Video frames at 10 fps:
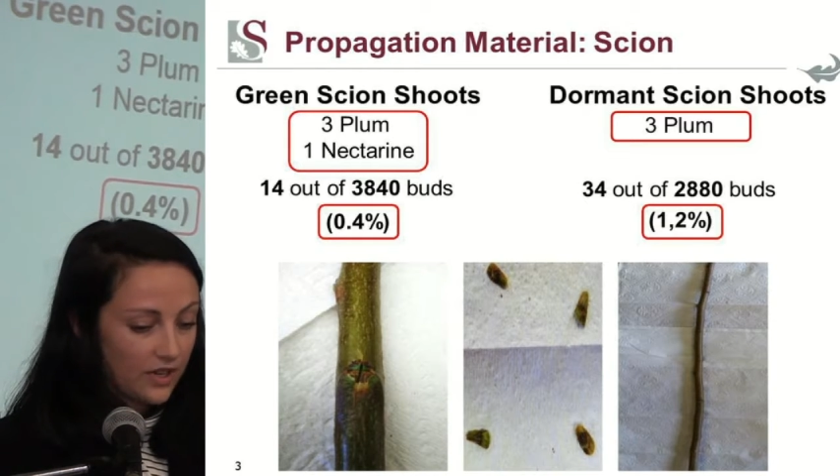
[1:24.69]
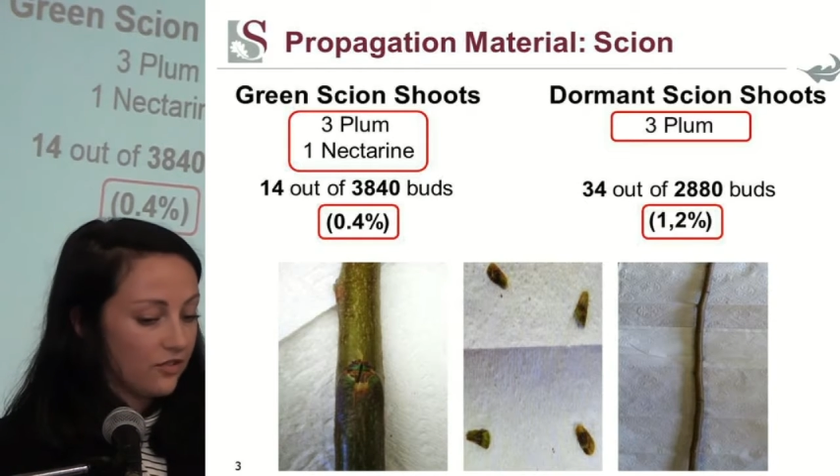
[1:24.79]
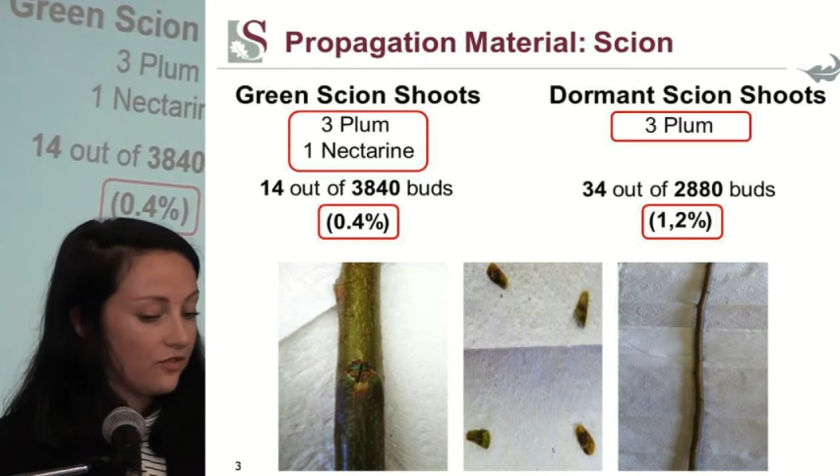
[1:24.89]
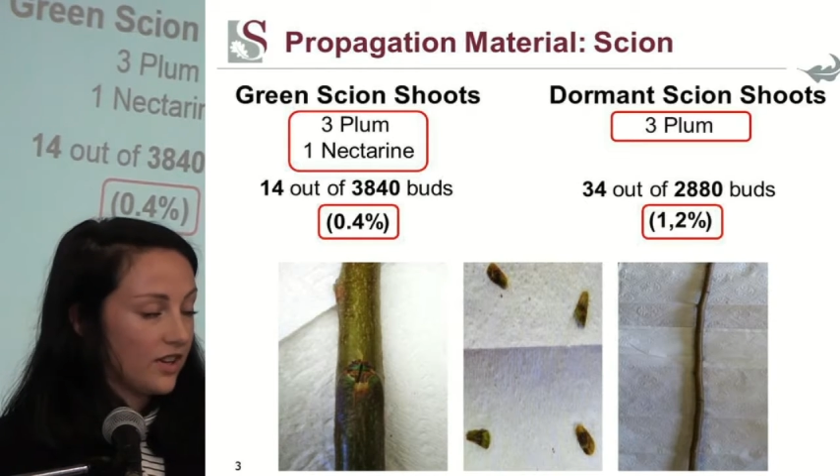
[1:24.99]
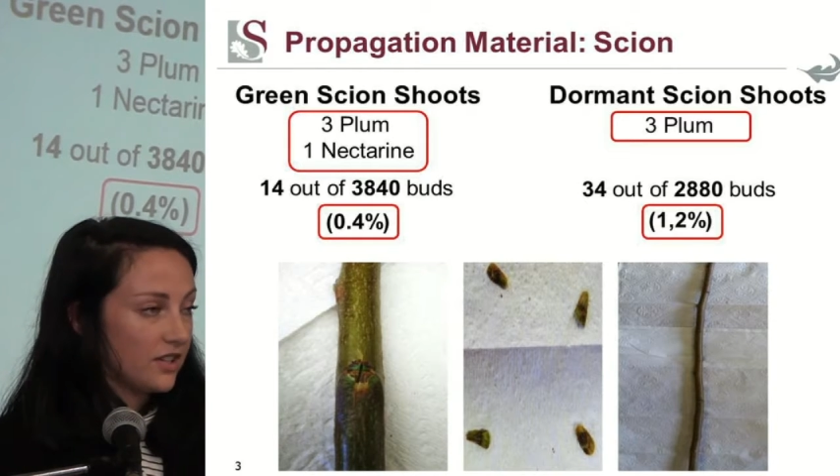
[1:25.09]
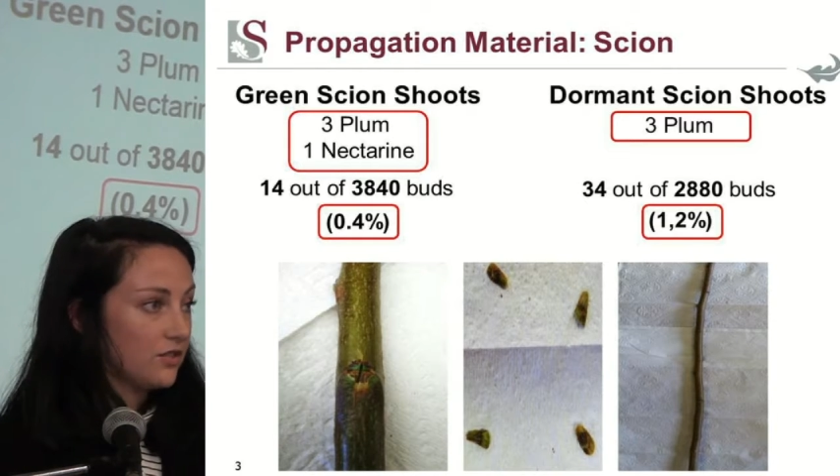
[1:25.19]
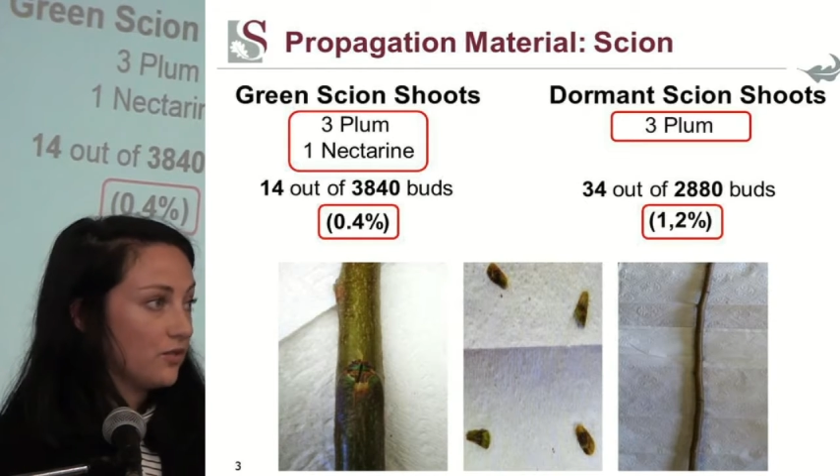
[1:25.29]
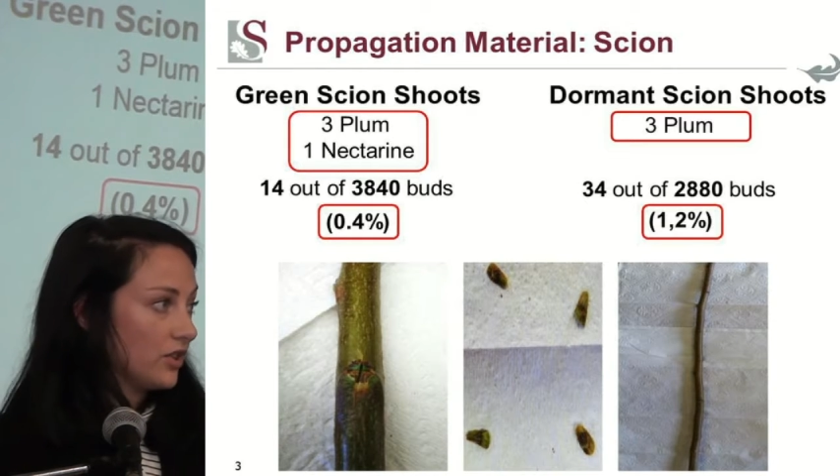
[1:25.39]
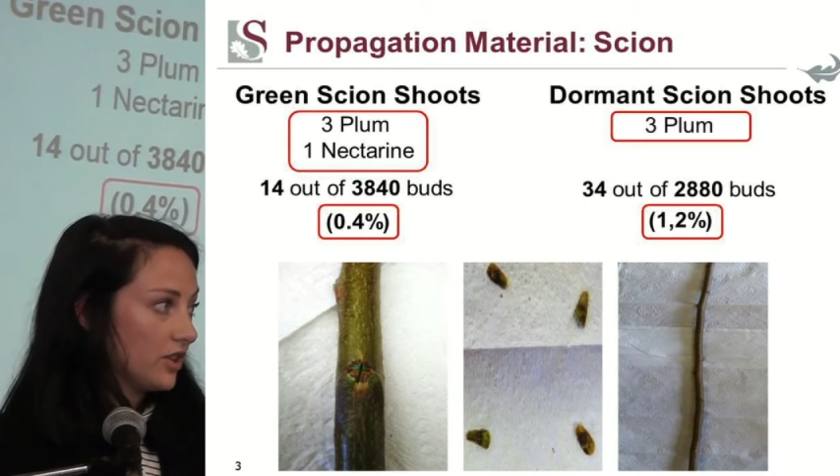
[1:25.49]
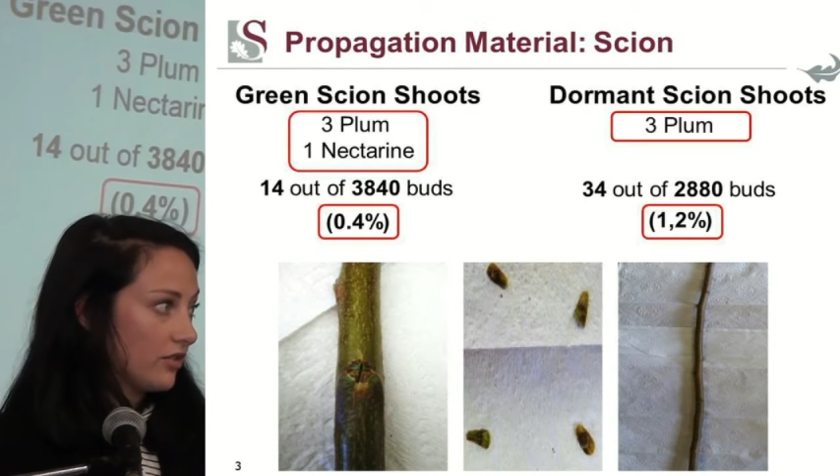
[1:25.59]
infected
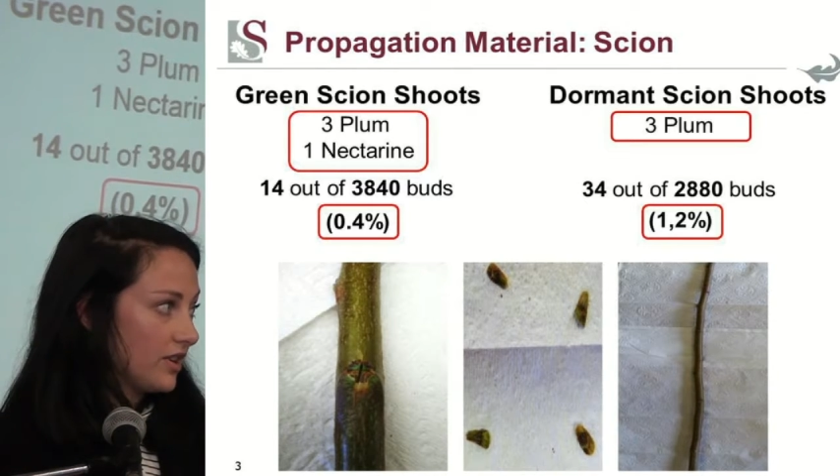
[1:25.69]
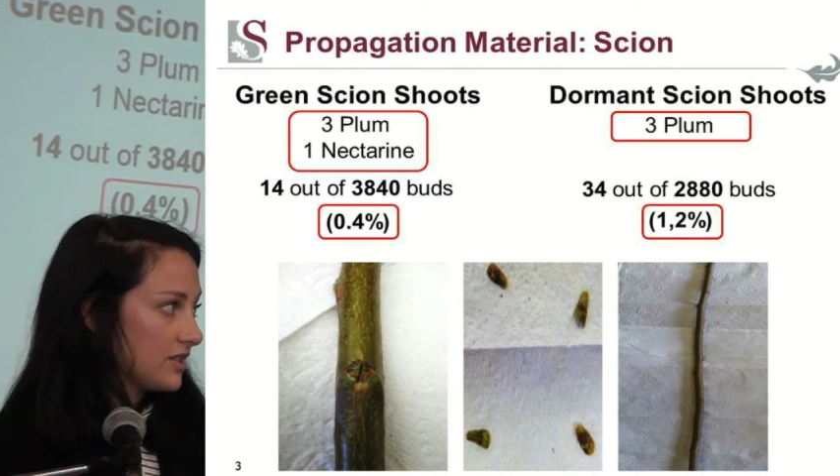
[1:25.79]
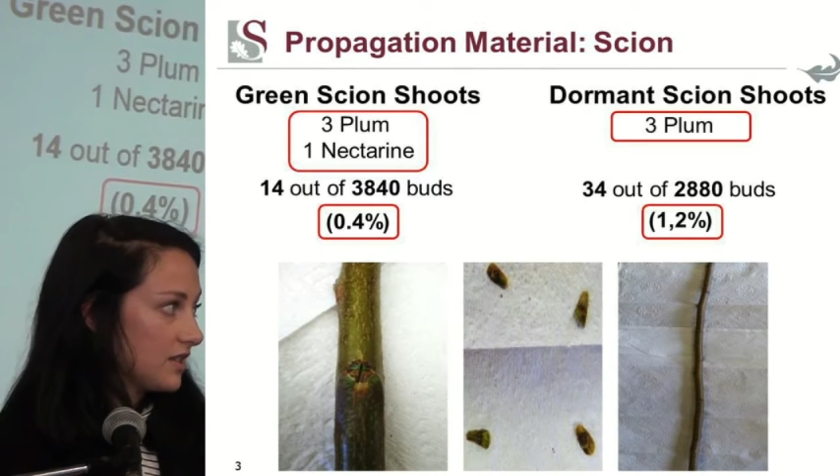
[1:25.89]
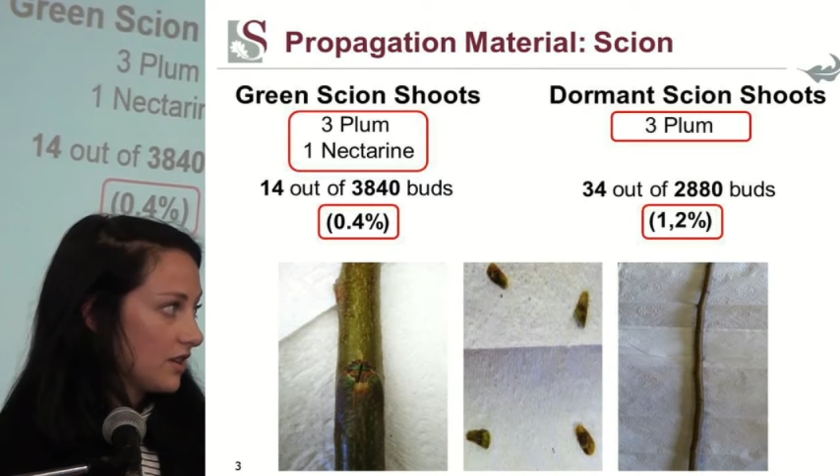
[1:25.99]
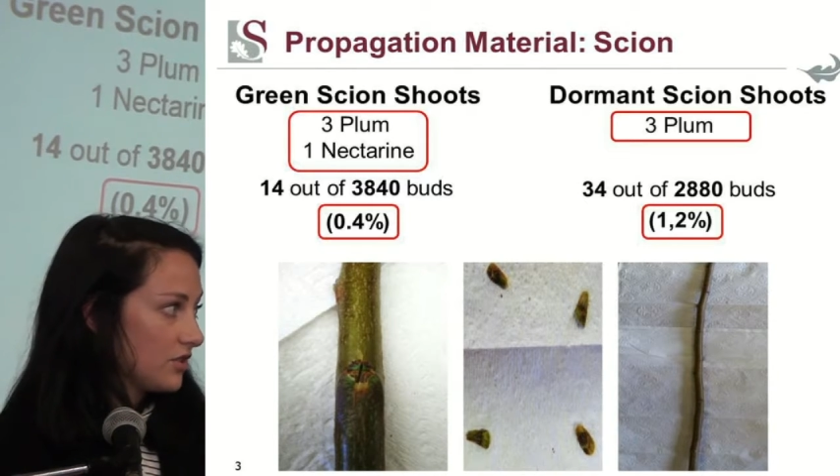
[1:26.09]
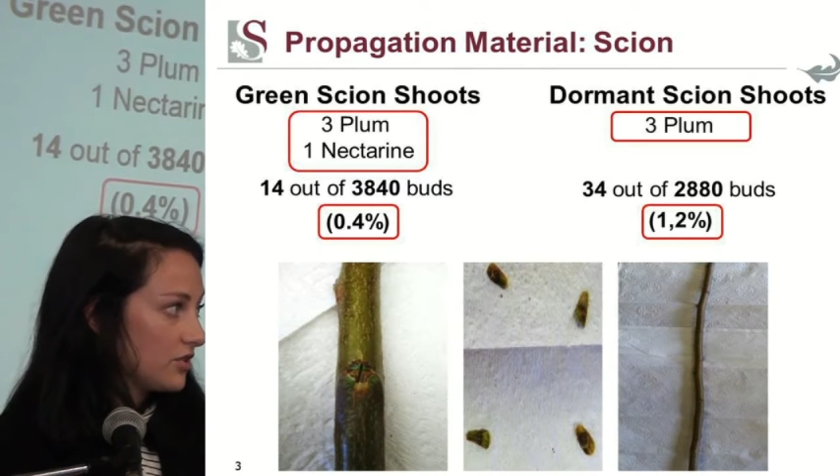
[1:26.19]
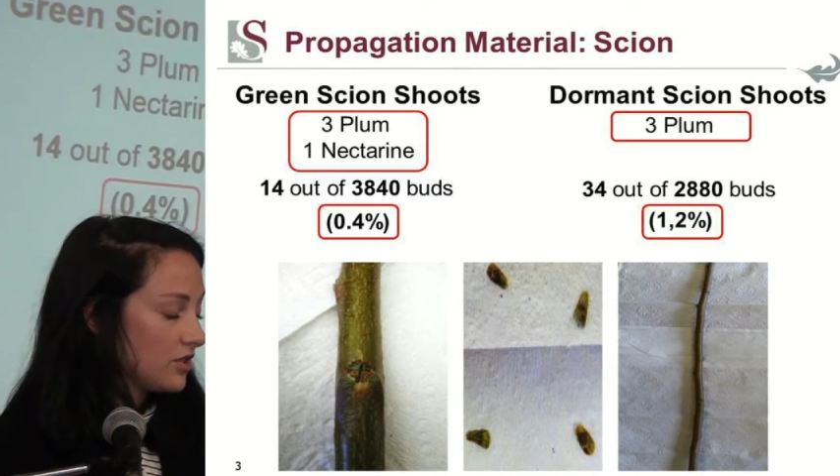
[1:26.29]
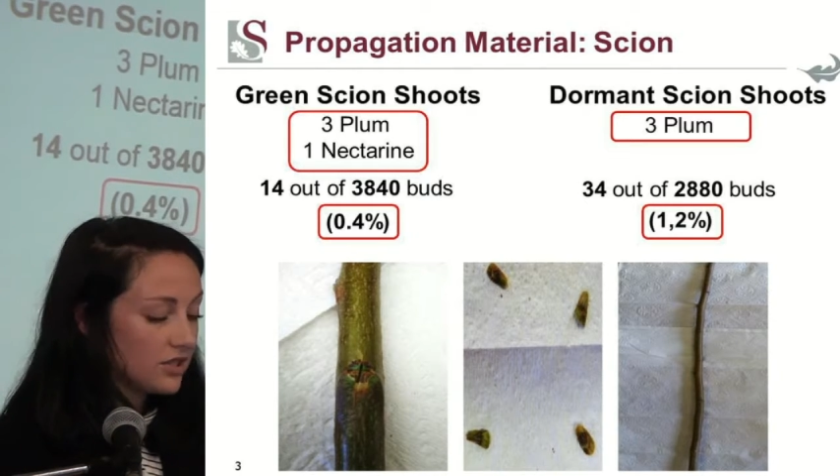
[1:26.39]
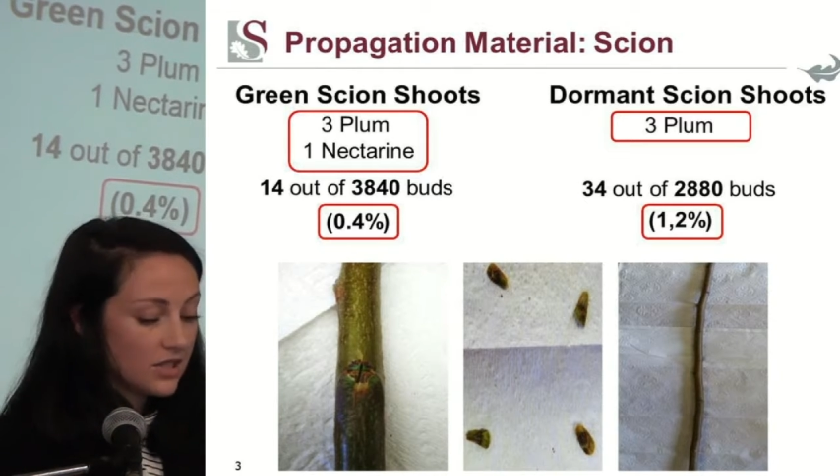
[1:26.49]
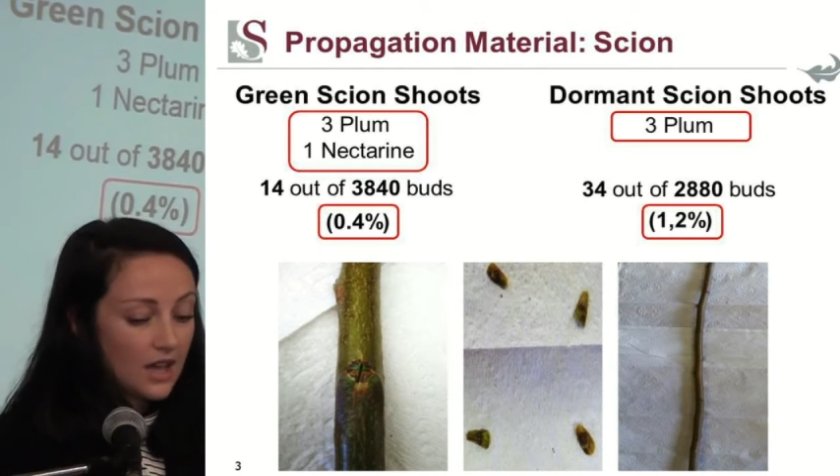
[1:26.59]
for the green scion
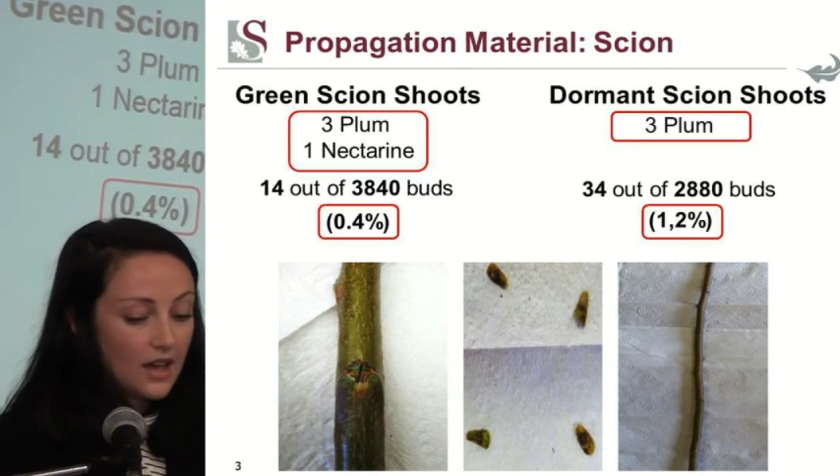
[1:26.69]
shoots